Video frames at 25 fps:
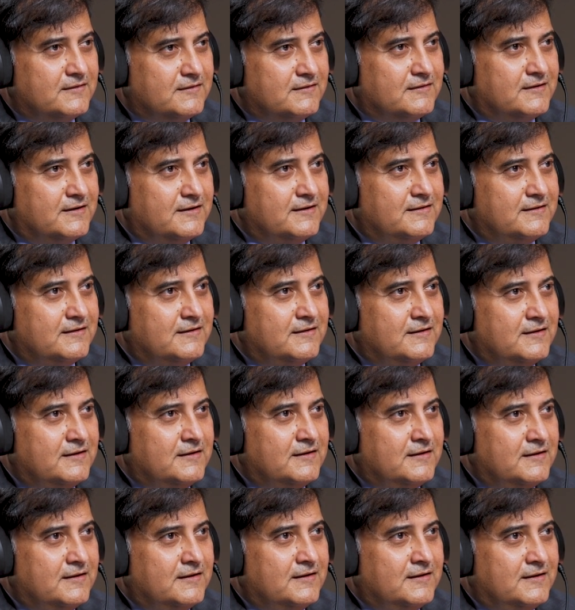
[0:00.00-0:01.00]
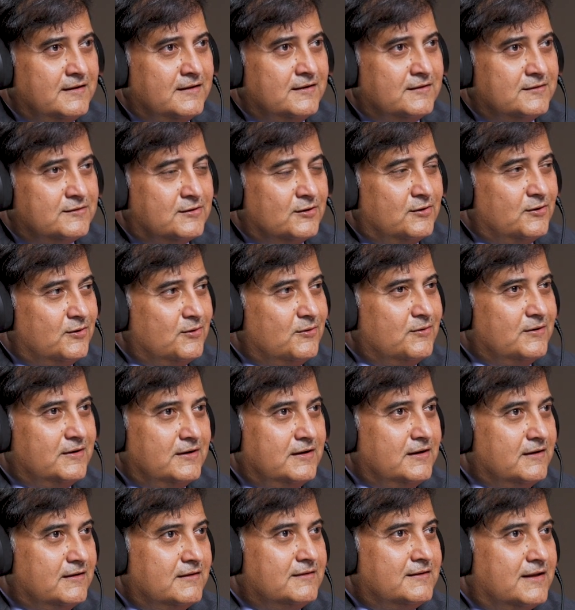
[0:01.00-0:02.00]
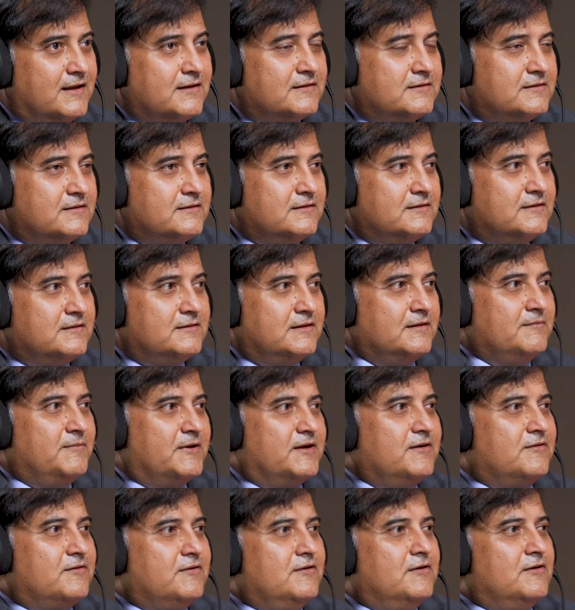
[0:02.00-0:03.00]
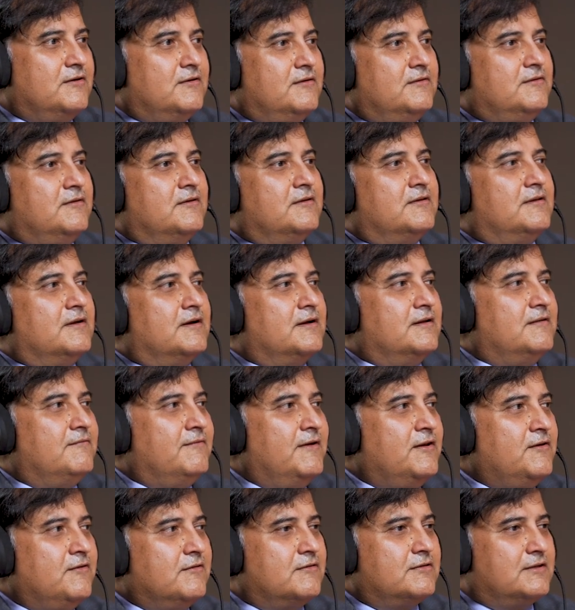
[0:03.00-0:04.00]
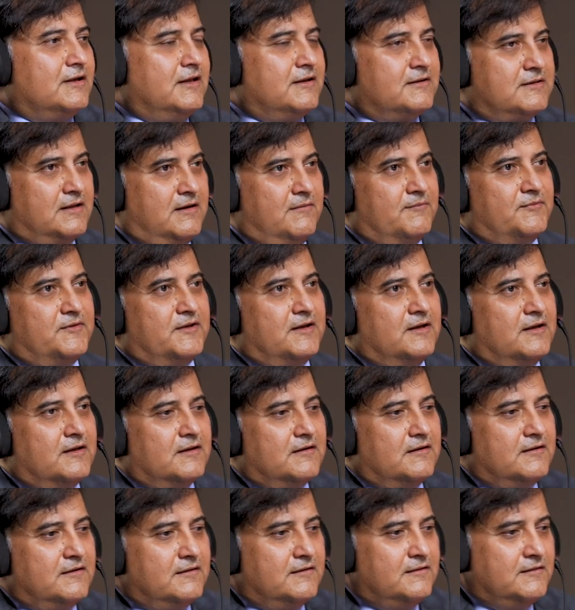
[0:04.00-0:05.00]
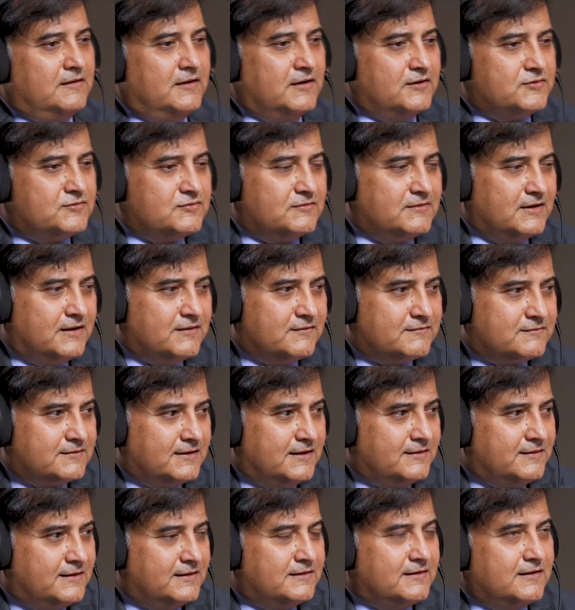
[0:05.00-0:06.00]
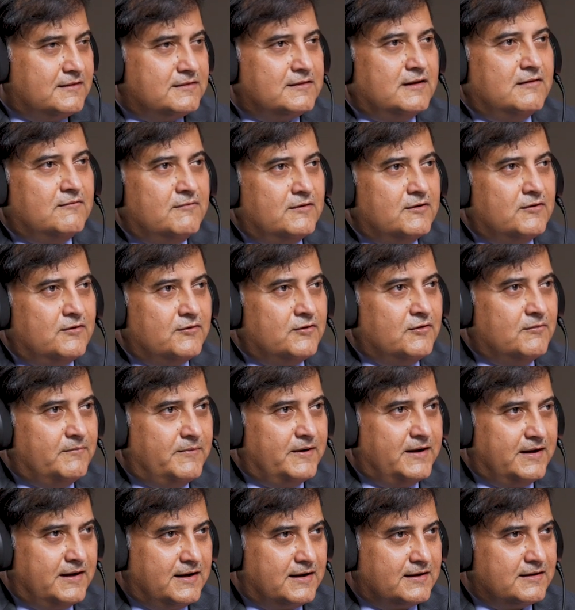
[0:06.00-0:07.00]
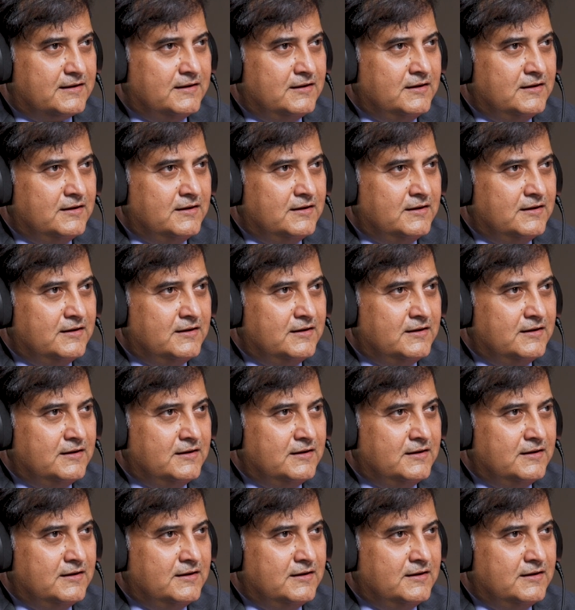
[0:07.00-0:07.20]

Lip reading: Right? So that's the thing, because when you sell something, they should understand that there's someone on your back.